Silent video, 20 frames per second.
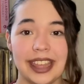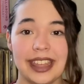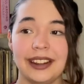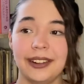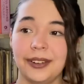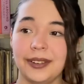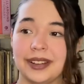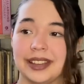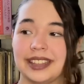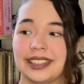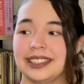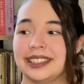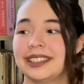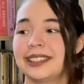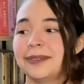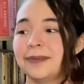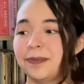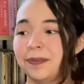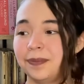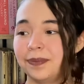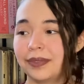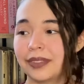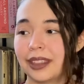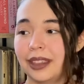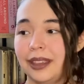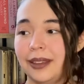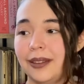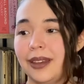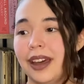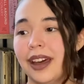It always
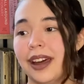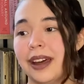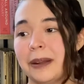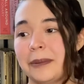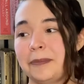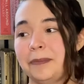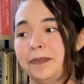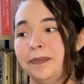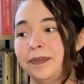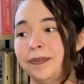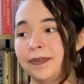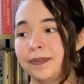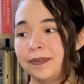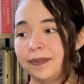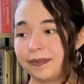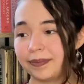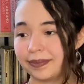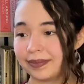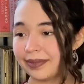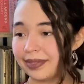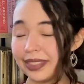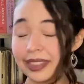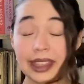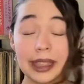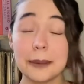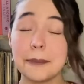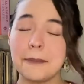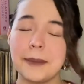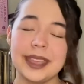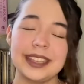um,
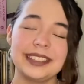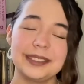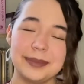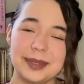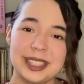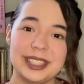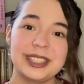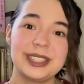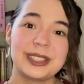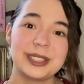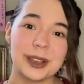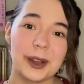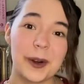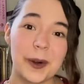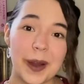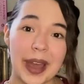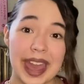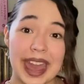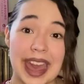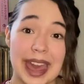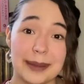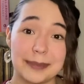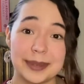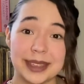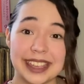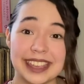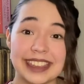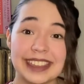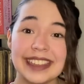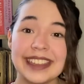makes me so
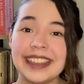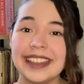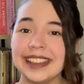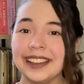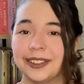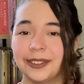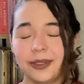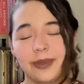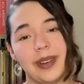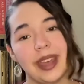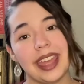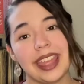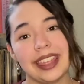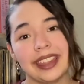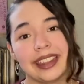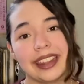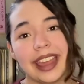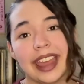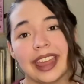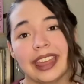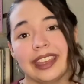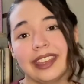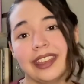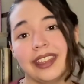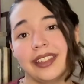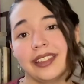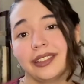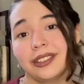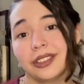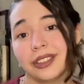happy when I
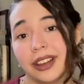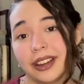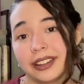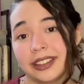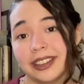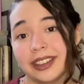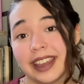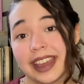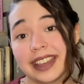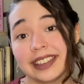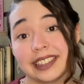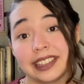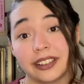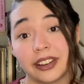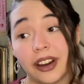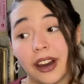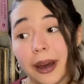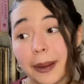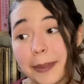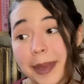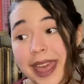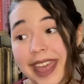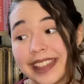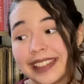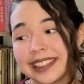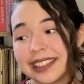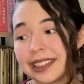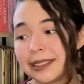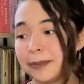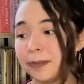can talk to you guys in
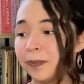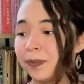comments